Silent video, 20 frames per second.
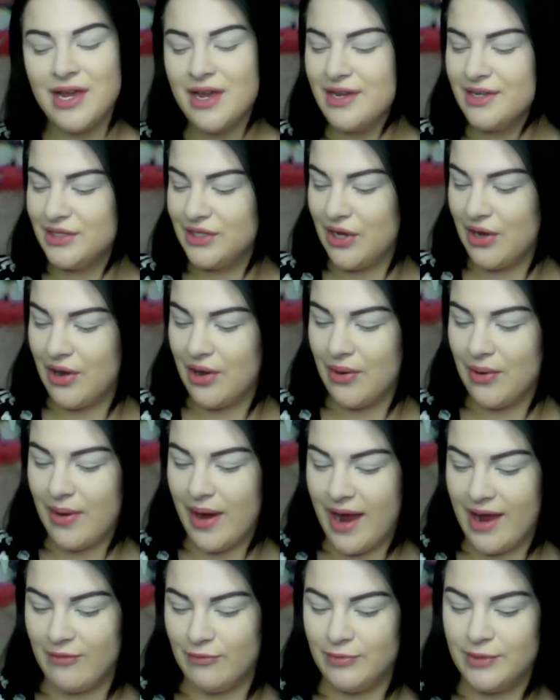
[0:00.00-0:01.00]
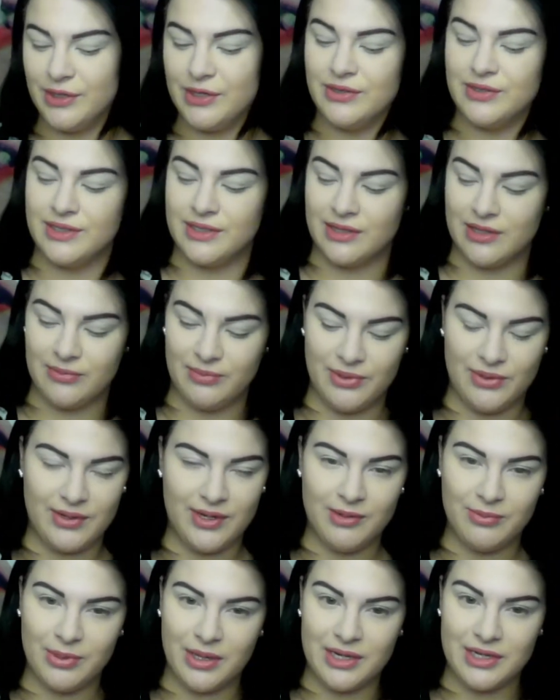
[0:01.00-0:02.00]
so I've been using the
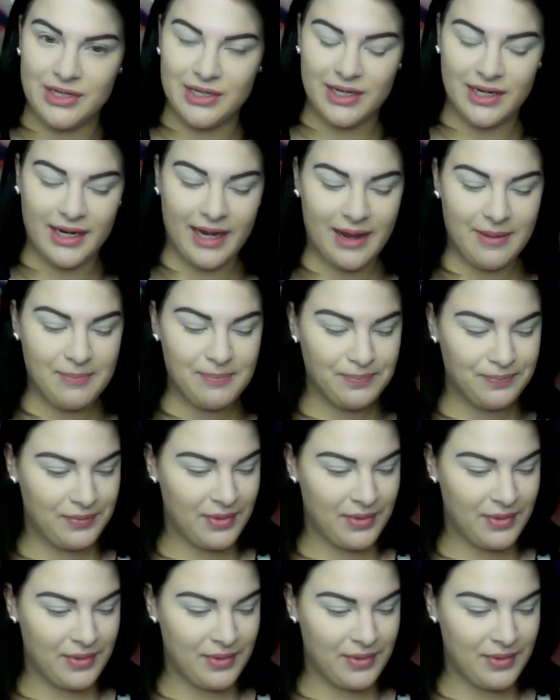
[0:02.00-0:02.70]
beauty blender again.